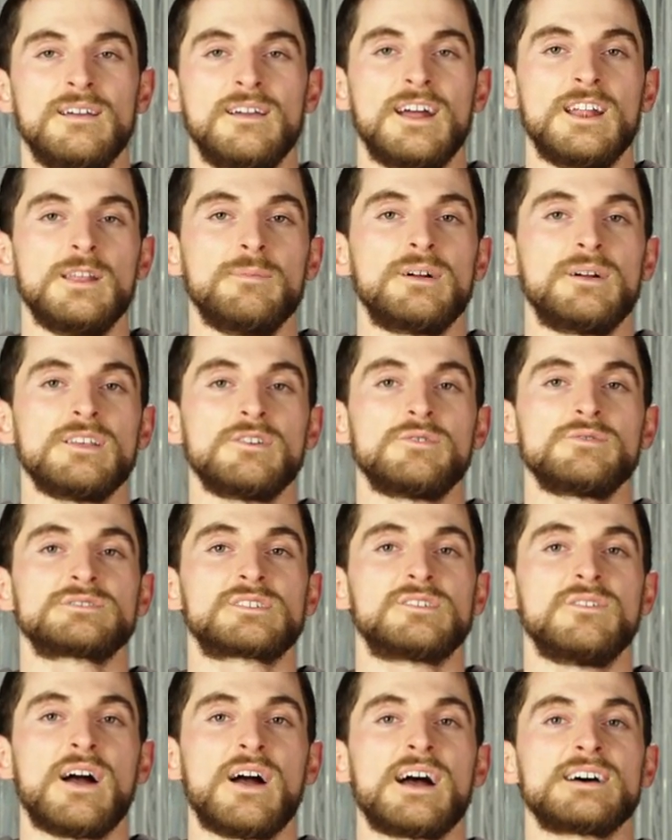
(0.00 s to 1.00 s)
Anybody who's
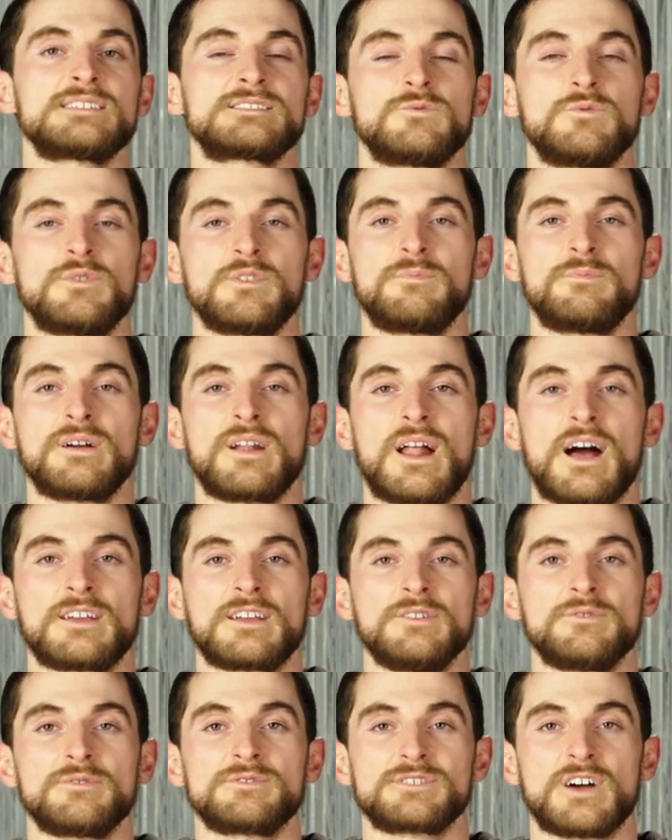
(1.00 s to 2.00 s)
glassed with
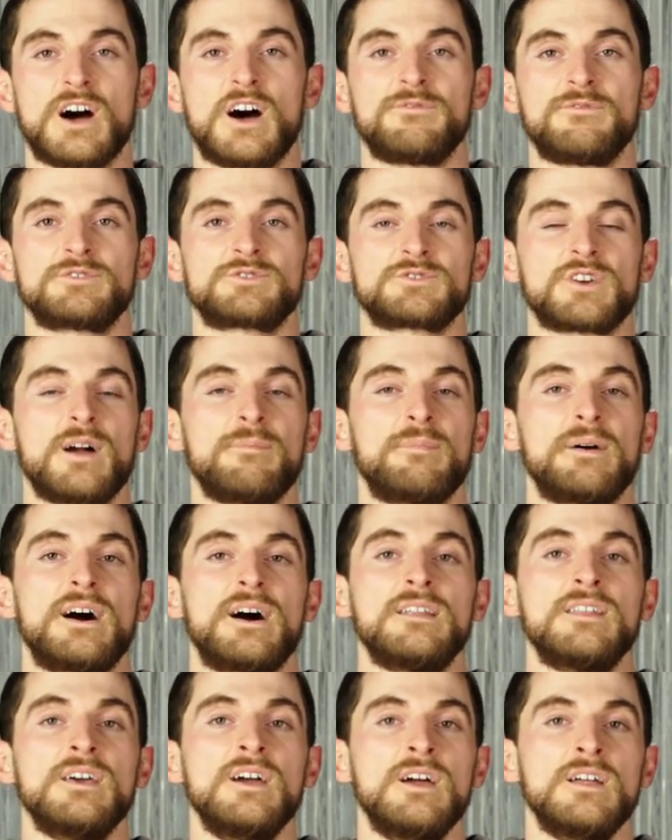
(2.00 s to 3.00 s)
binoculars off a
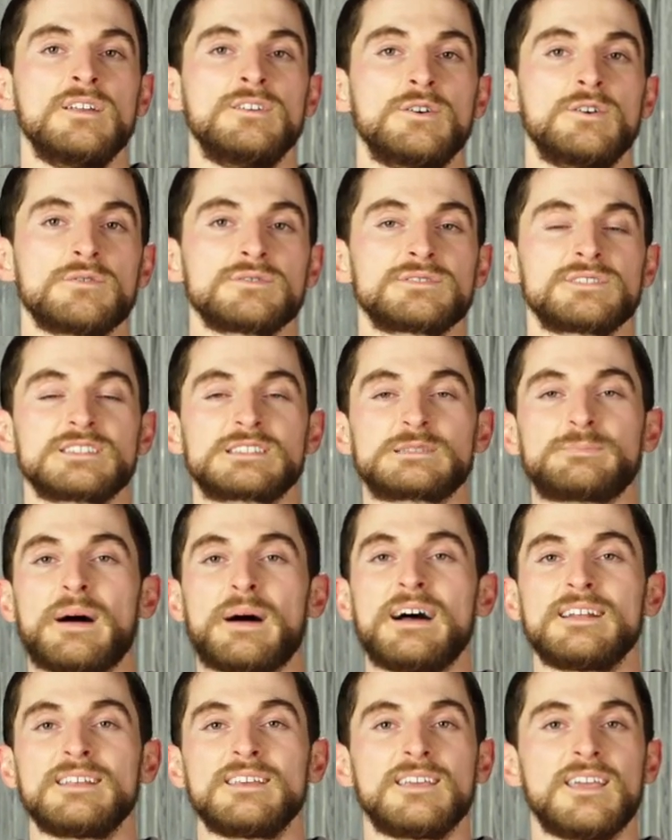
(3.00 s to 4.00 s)
tripod knows that
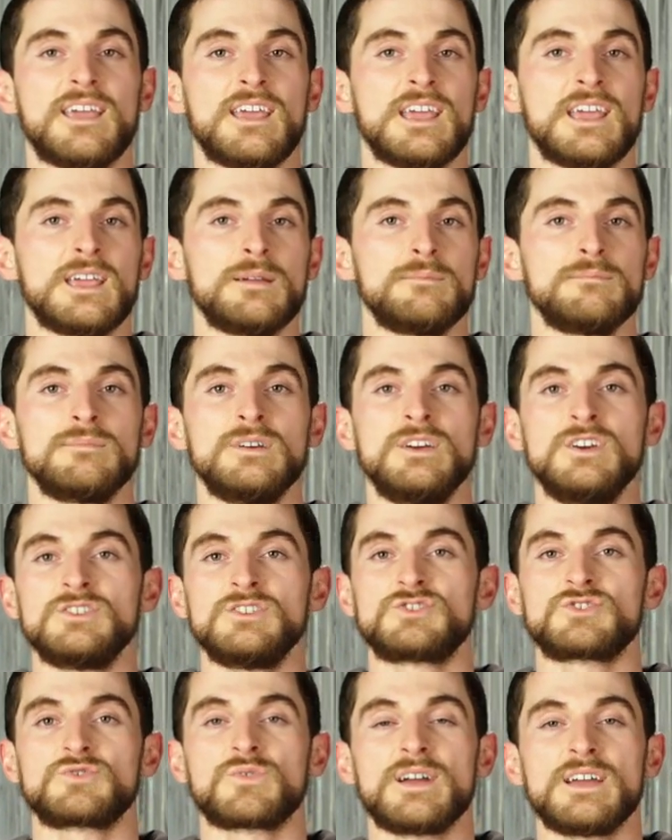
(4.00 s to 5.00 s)
spotting game,
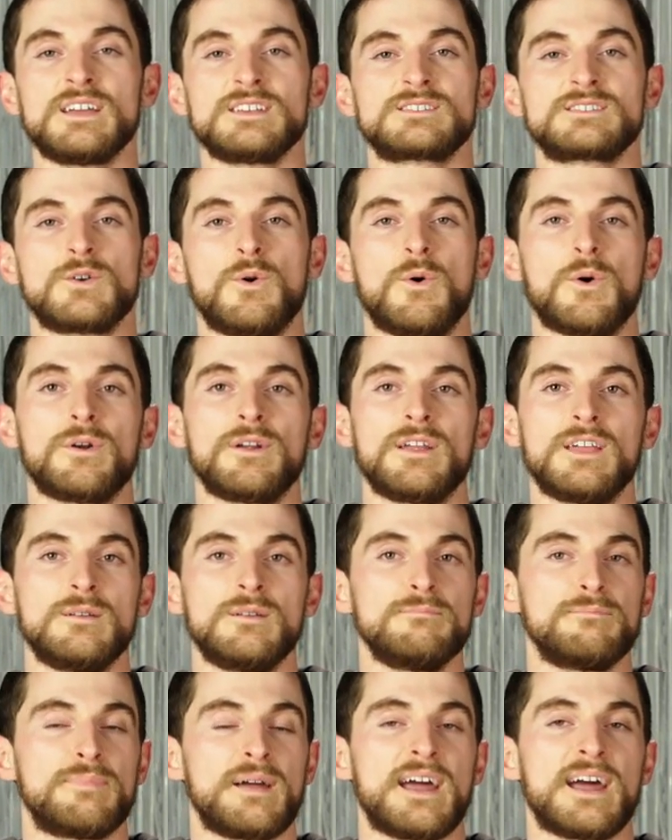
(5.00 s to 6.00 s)
trace, or
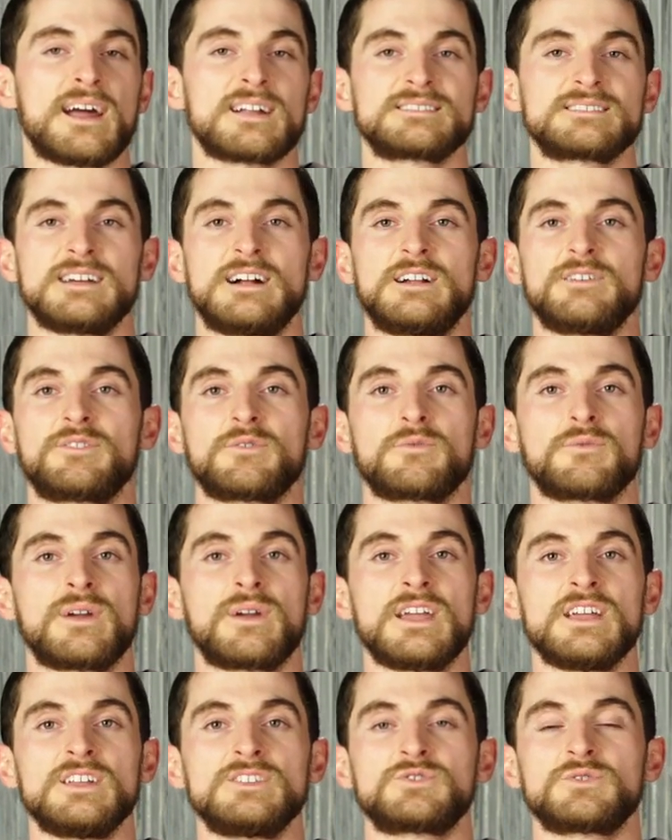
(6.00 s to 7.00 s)
impacts out at the
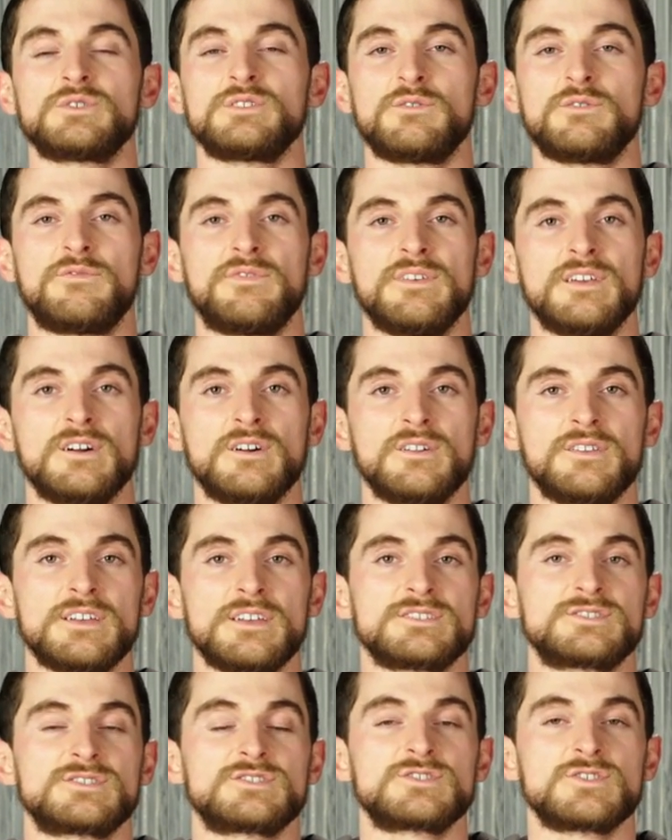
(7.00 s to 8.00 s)
range or in the field
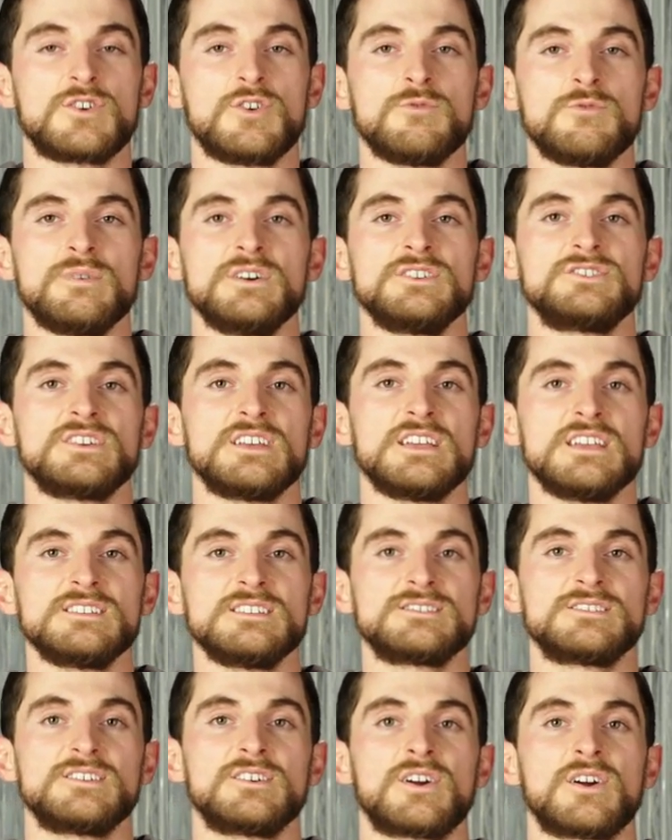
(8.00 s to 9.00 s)
is so much
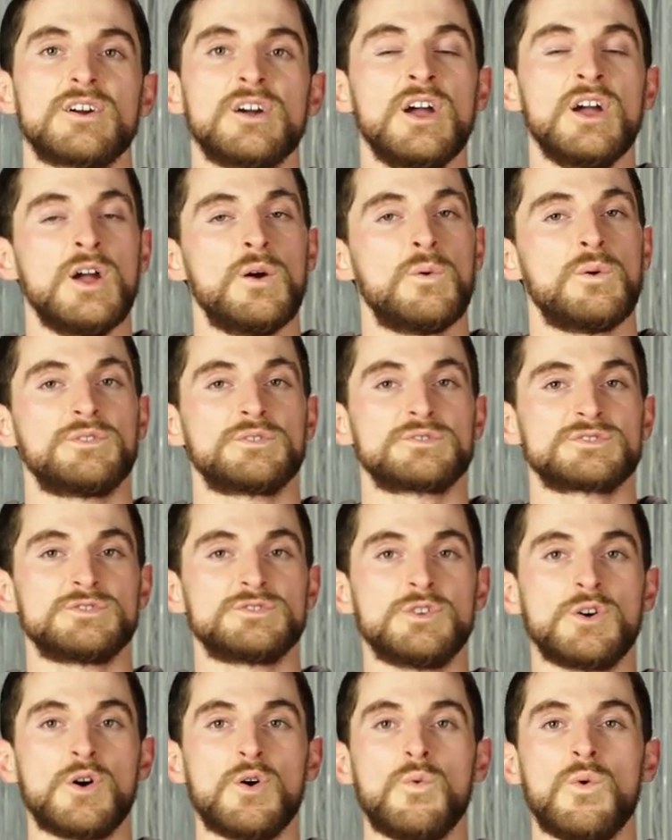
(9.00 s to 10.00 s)
easier when there's
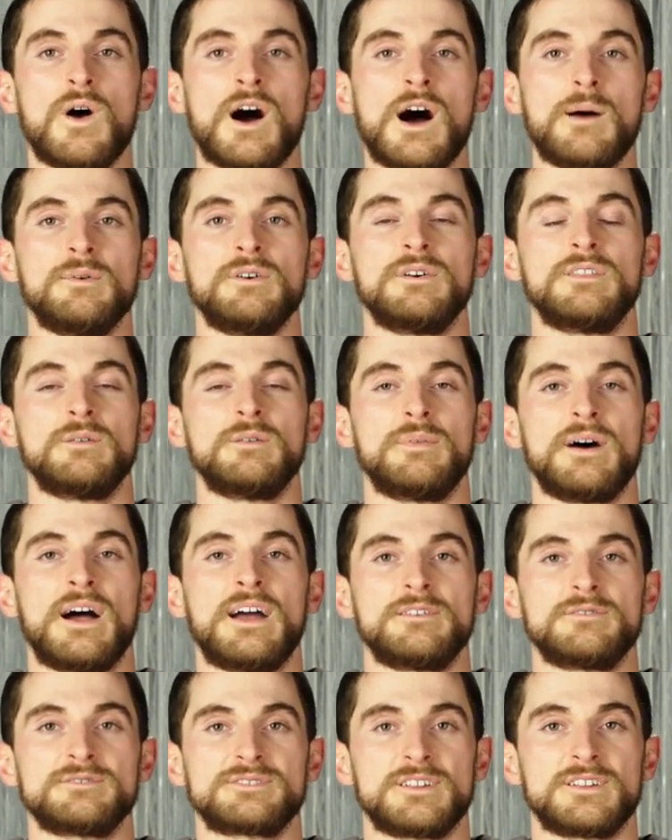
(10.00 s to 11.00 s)
no wobble in the
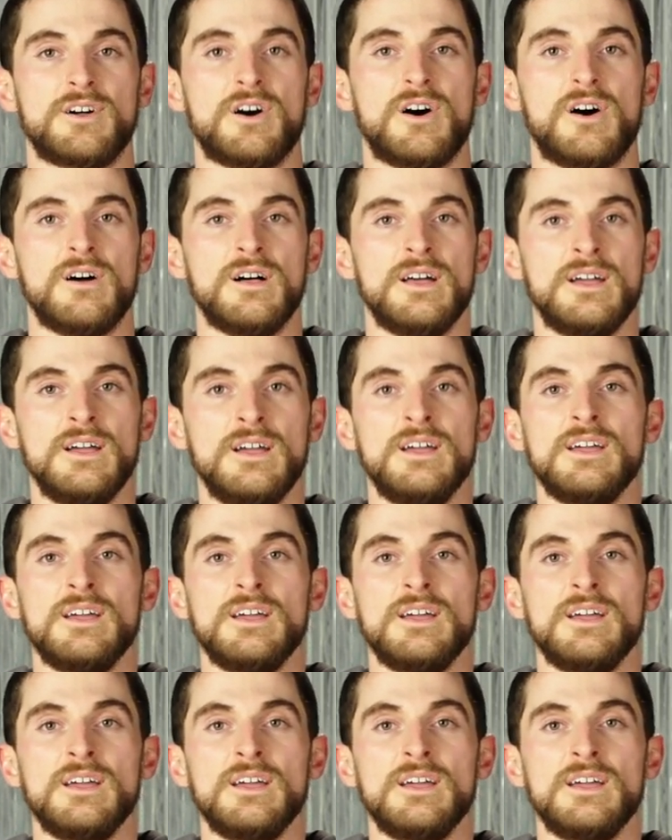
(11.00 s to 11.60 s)
binos at all.